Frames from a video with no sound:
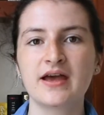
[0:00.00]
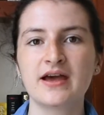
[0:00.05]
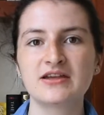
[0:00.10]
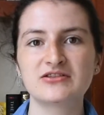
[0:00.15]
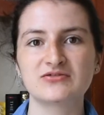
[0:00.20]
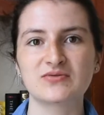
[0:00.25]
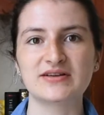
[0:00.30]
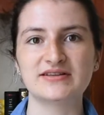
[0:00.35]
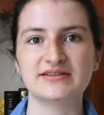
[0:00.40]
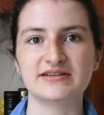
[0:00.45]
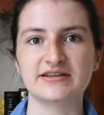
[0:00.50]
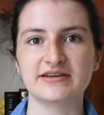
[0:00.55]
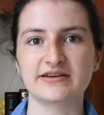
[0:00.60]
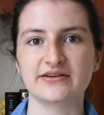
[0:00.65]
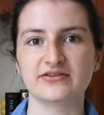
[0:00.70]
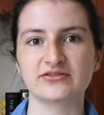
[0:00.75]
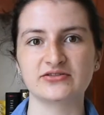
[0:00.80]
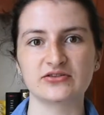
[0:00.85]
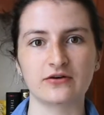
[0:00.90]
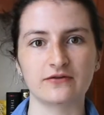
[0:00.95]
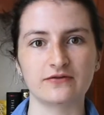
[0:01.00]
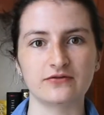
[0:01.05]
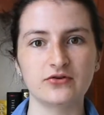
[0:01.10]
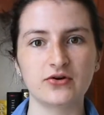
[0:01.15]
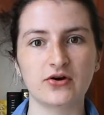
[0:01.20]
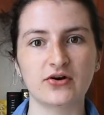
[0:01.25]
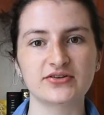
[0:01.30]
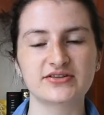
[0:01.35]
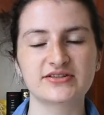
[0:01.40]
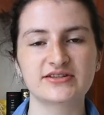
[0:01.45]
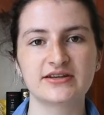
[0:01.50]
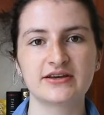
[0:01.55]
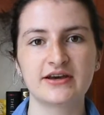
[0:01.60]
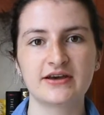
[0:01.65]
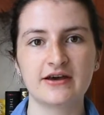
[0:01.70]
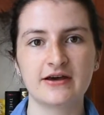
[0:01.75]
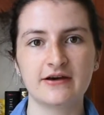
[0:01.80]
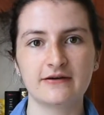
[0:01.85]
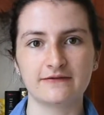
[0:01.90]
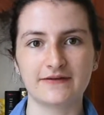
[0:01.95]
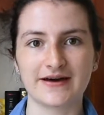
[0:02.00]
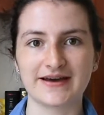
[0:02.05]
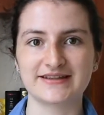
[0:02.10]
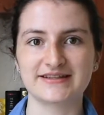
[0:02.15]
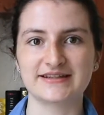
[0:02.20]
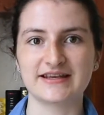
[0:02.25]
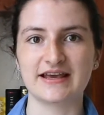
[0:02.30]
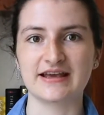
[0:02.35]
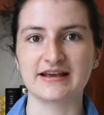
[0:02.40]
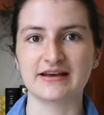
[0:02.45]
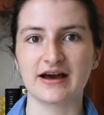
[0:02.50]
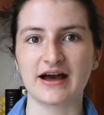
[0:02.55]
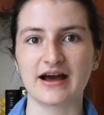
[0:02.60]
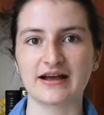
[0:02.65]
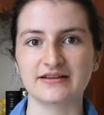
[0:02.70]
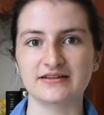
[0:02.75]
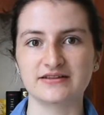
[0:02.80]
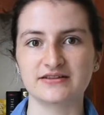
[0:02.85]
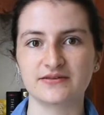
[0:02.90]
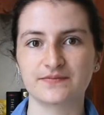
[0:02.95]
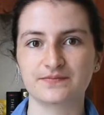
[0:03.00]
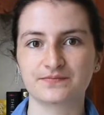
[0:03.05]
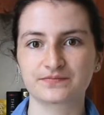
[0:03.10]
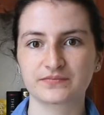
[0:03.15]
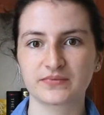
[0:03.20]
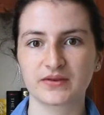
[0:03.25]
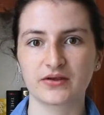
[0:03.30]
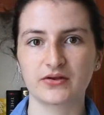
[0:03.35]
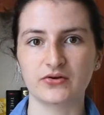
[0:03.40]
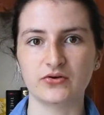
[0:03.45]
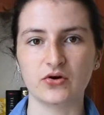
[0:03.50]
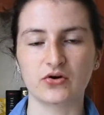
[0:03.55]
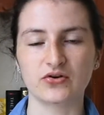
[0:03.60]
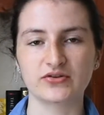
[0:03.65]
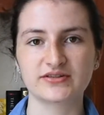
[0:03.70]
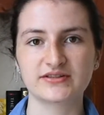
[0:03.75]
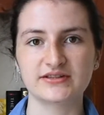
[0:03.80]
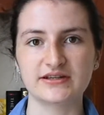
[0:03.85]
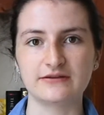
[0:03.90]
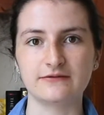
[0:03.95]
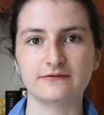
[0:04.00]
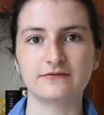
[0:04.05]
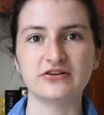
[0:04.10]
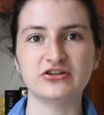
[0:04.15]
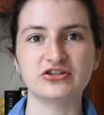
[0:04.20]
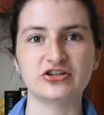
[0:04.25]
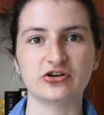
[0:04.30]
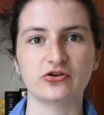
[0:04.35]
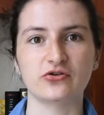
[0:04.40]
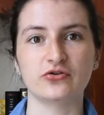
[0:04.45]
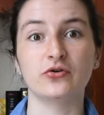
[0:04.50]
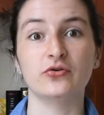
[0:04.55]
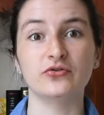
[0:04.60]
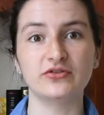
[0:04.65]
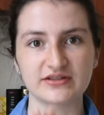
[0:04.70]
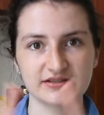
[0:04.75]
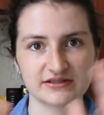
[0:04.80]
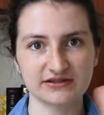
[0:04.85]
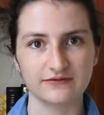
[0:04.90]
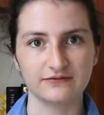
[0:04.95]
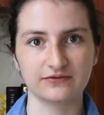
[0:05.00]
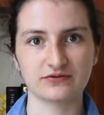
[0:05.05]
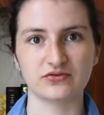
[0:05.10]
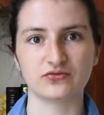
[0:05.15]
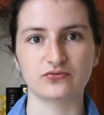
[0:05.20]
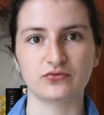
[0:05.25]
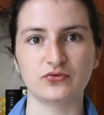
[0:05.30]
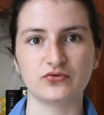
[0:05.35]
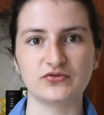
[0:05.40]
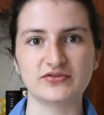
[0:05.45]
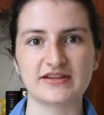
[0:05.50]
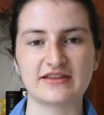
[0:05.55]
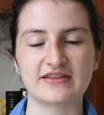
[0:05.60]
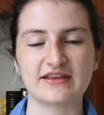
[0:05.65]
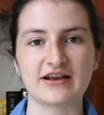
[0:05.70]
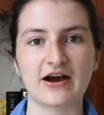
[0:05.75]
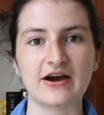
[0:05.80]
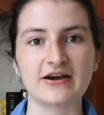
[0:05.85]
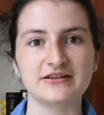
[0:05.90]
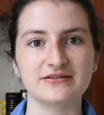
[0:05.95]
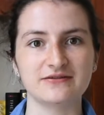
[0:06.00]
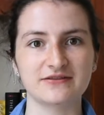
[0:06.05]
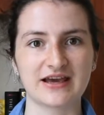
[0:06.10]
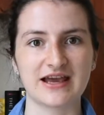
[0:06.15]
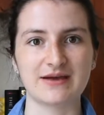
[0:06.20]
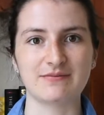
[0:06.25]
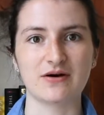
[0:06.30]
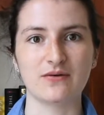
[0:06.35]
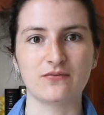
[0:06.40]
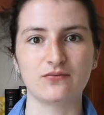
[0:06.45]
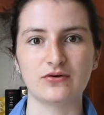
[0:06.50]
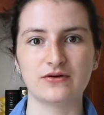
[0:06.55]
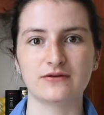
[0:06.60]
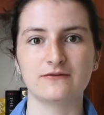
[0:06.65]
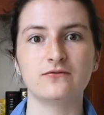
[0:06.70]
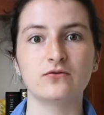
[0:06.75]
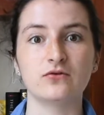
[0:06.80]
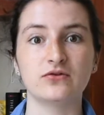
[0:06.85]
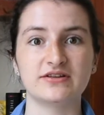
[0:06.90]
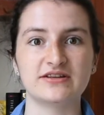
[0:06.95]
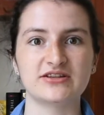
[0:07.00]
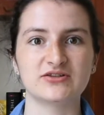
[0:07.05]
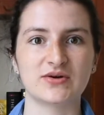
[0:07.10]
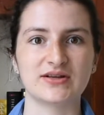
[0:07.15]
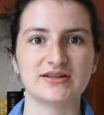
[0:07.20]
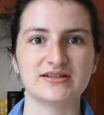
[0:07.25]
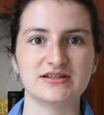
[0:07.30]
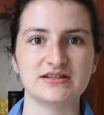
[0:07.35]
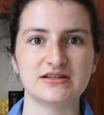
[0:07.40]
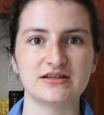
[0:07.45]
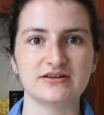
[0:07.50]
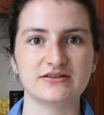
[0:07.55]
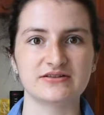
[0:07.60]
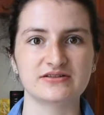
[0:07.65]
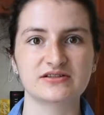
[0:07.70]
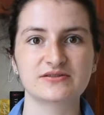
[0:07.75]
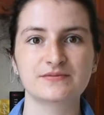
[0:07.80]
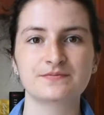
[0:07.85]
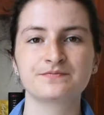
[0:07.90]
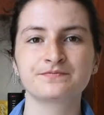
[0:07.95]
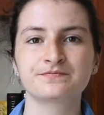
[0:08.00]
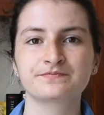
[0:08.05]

20 years of not fighting and not infringing on all these different rules that they kind of came up with for this 20 years.